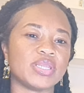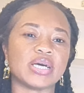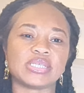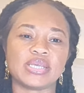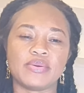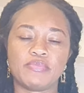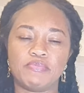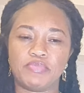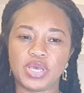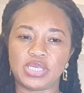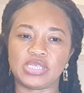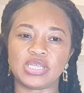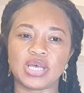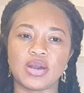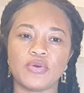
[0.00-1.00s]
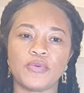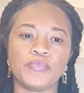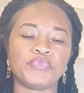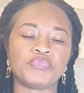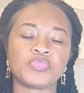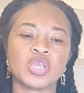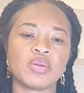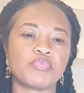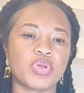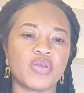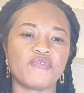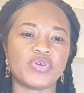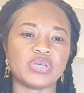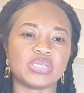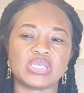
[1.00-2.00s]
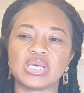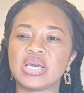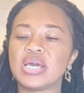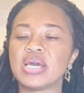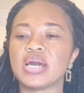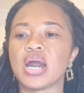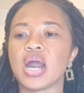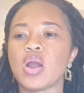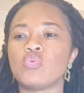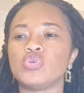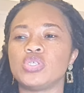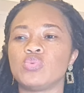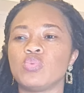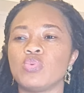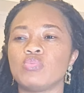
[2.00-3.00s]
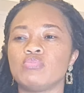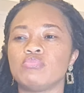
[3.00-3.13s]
That's a personal preference. I would